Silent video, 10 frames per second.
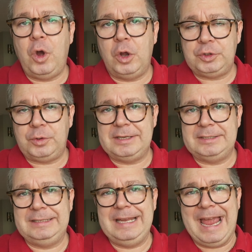
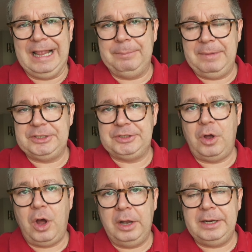contrasty elements
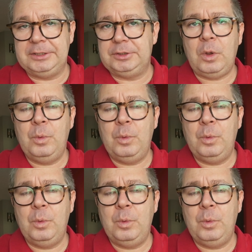on it,